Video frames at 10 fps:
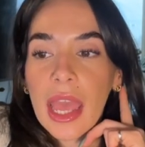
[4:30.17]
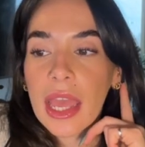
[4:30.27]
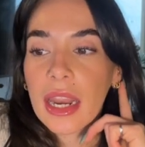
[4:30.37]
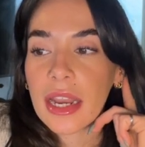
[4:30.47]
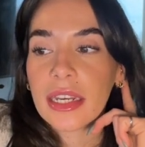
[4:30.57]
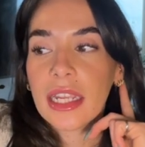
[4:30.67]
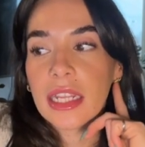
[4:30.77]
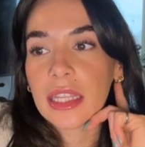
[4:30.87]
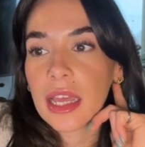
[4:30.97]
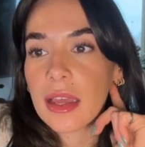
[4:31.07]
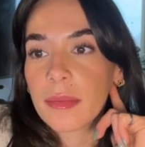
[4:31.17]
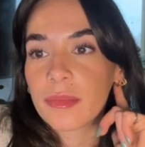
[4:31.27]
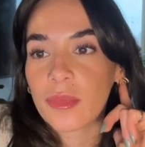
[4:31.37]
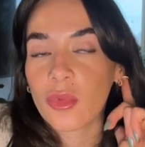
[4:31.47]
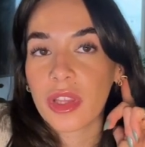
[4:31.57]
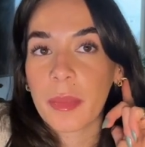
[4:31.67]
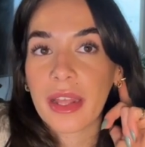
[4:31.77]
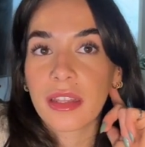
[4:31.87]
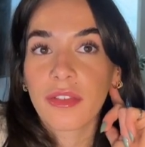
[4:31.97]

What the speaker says: and I needed them really badly